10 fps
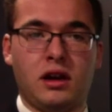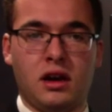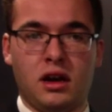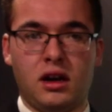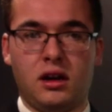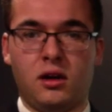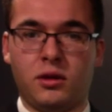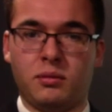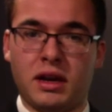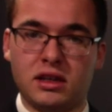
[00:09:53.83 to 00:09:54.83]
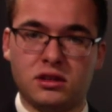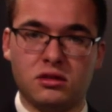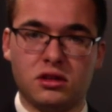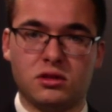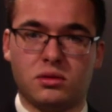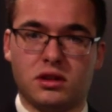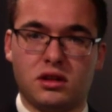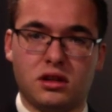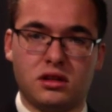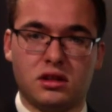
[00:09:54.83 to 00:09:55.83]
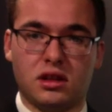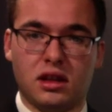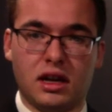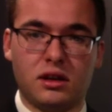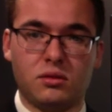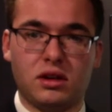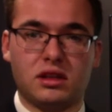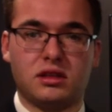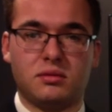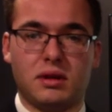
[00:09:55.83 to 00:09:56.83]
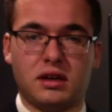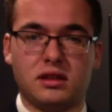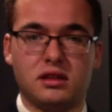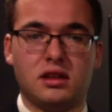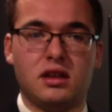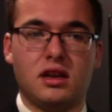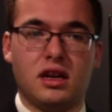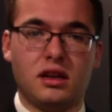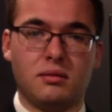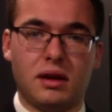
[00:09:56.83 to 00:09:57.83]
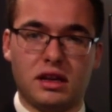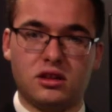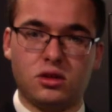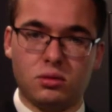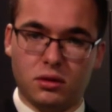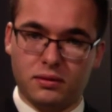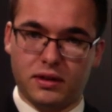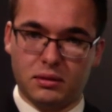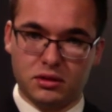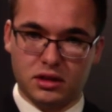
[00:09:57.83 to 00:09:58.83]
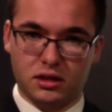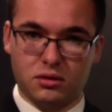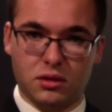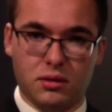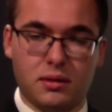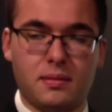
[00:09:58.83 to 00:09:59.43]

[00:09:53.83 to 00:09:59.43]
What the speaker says: over the past 2 years with a decline, we expected a minus 2.5% growth.